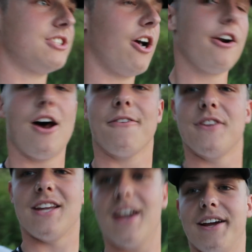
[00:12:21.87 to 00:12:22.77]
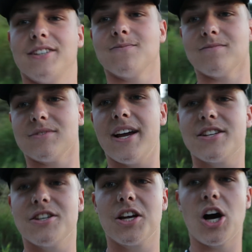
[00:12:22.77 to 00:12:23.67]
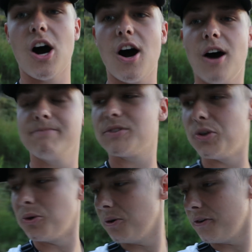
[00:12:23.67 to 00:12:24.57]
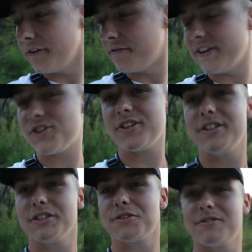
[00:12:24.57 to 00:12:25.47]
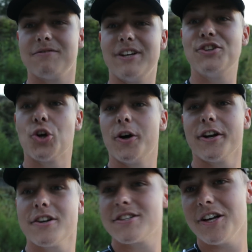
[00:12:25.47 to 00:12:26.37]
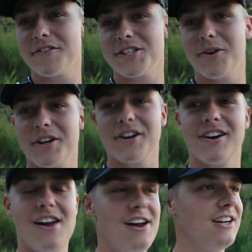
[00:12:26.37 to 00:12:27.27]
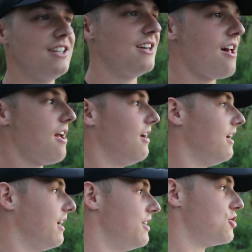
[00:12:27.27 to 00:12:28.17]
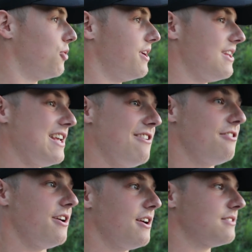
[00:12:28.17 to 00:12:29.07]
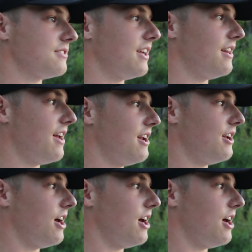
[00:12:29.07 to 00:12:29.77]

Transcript: Started off the day nice and calm, cool, fishing, just enjoying ourselves out here, enjoying the evening, and then